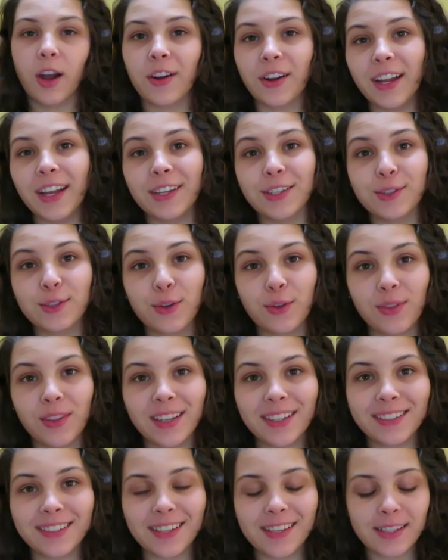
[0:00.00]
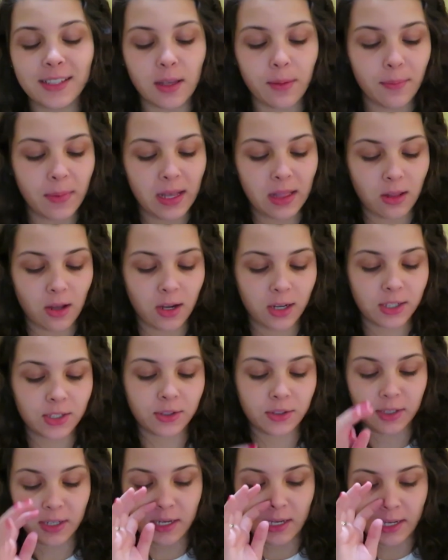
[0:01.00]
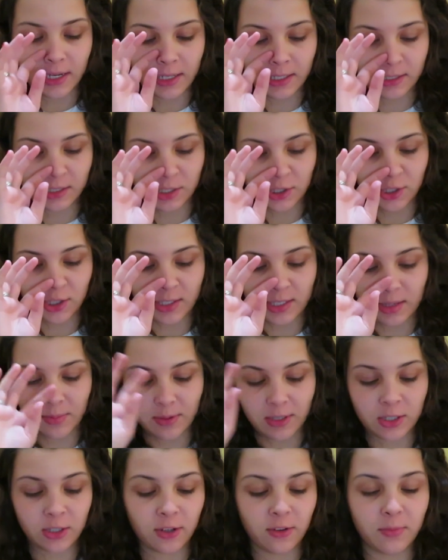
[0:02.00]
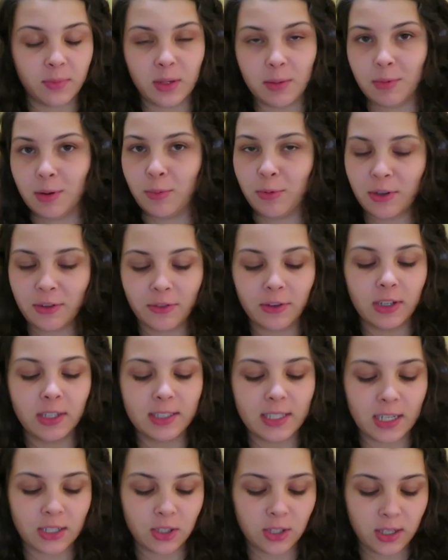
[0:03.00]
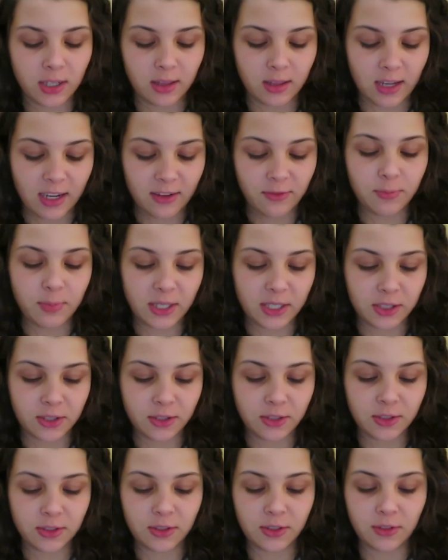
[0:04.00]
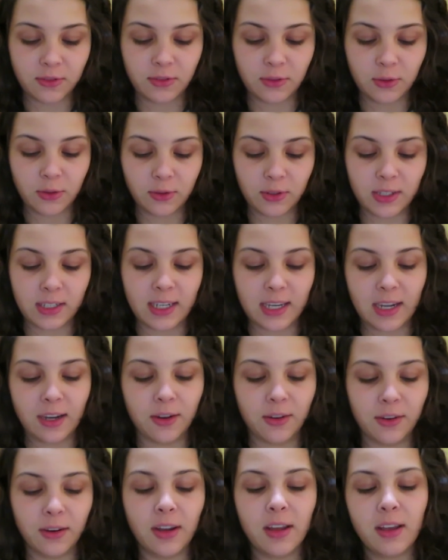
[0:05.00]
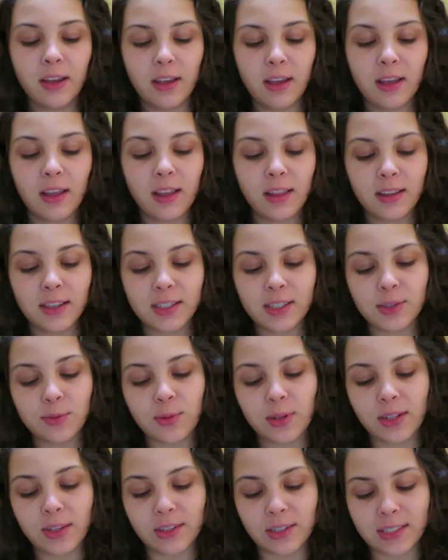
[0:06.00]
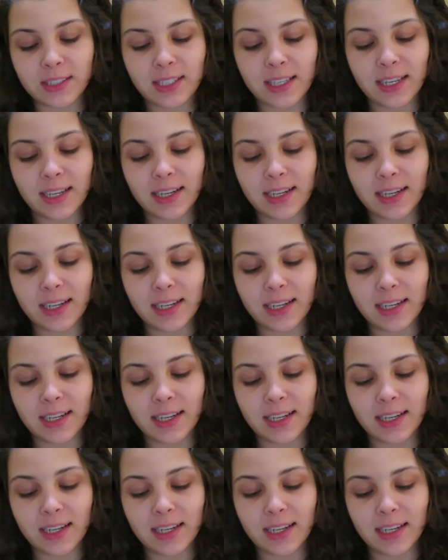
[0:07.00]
Okay, so this is my lock screen. It is just a picture of me and my boyfriend. It's actually a live picture, so if you hold it down, this is what it looks